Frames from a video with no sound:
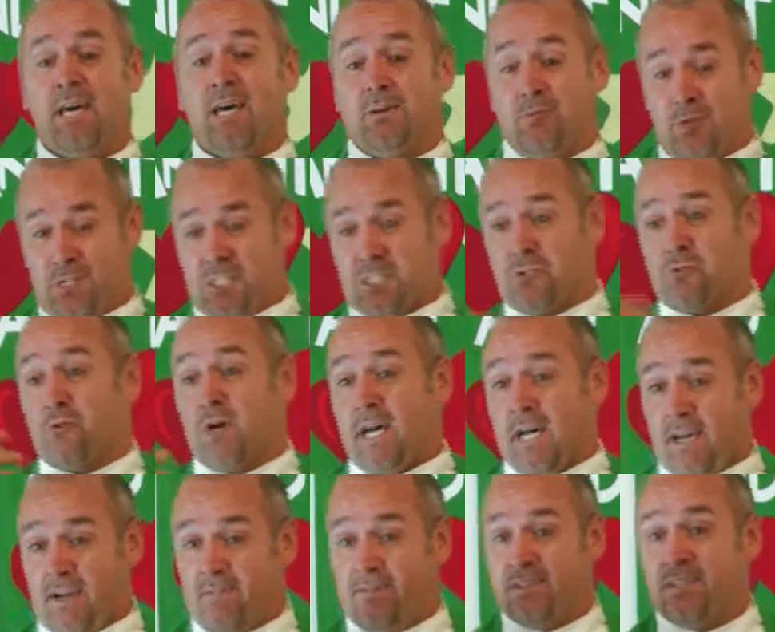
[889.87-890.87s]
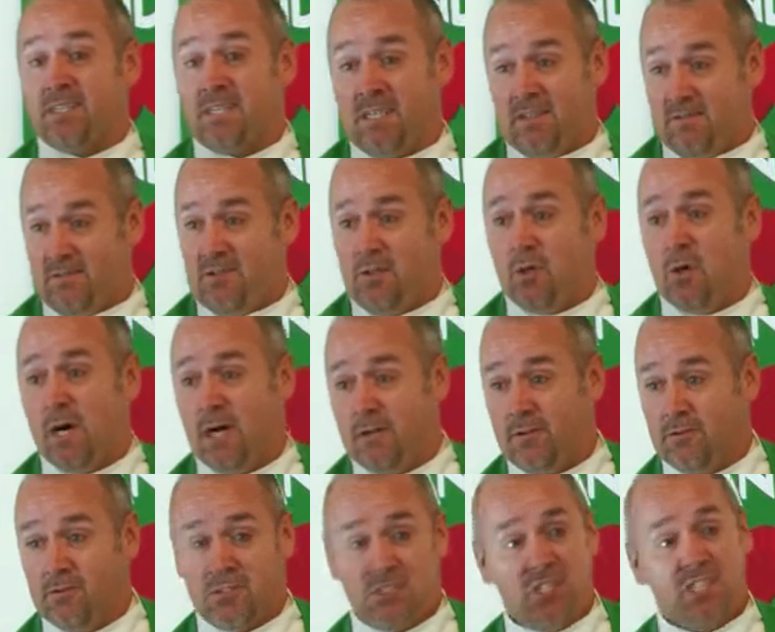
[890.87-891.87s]
that we strive to give to
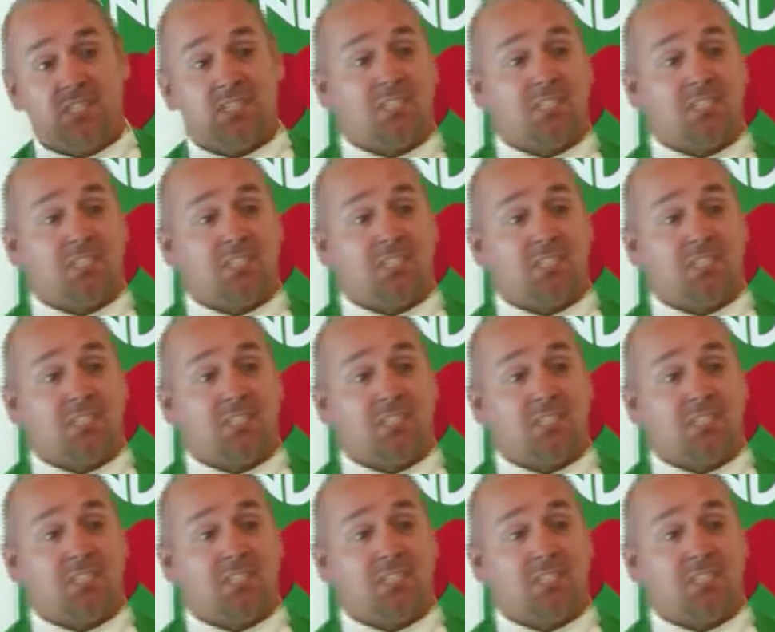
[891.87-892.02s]
others.